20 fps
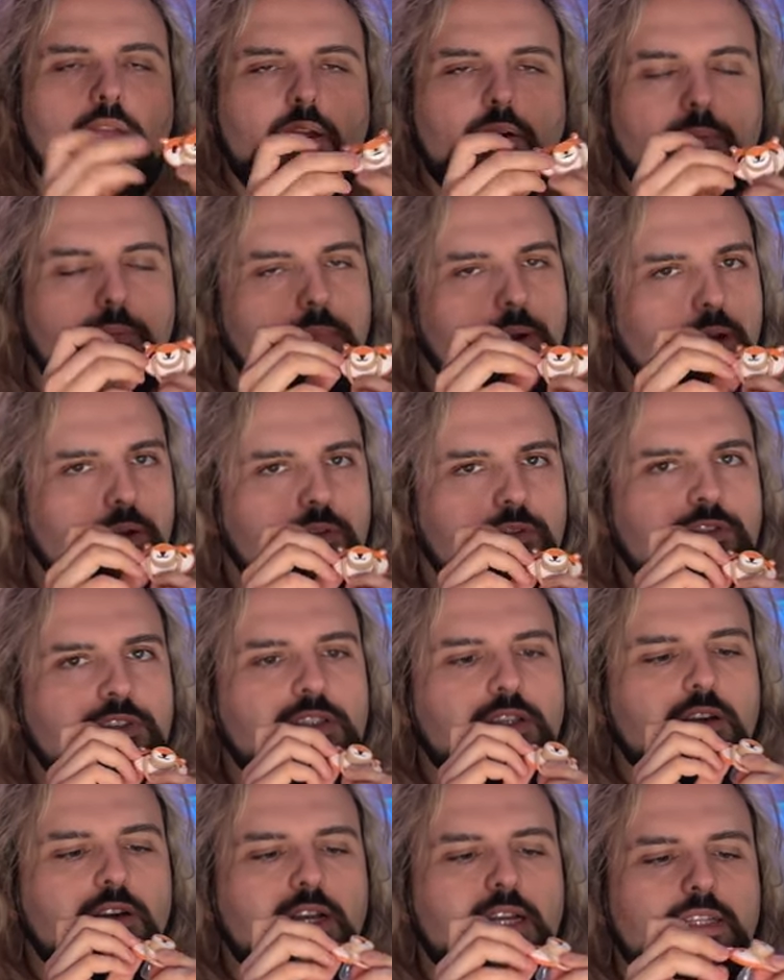on both
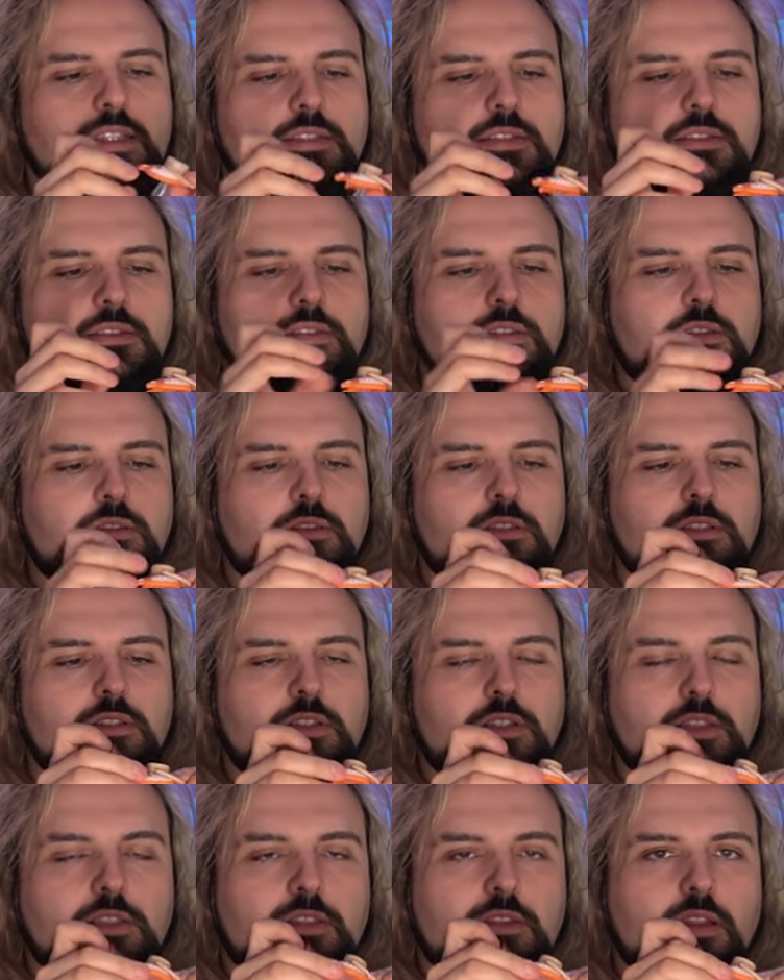sides,
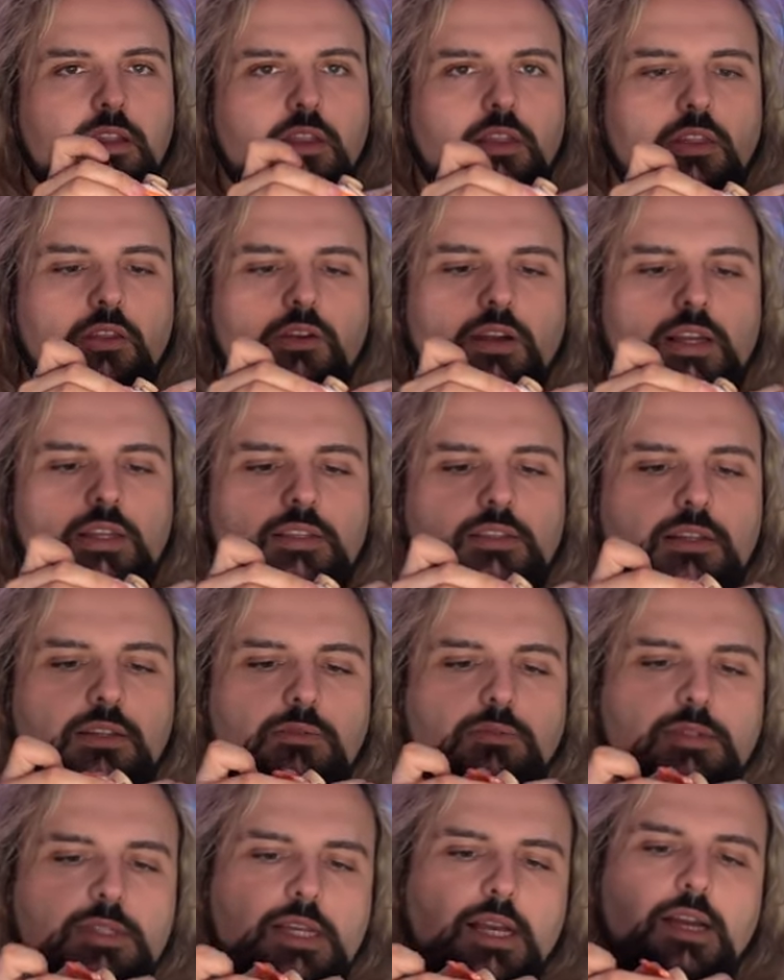which is a nice
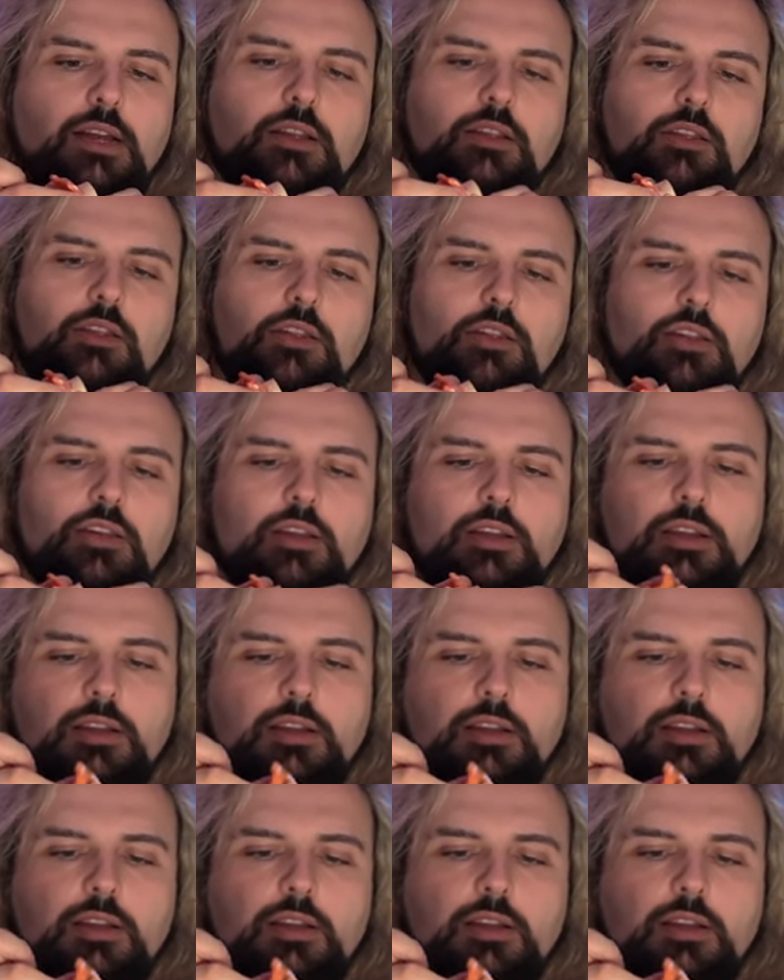little touch.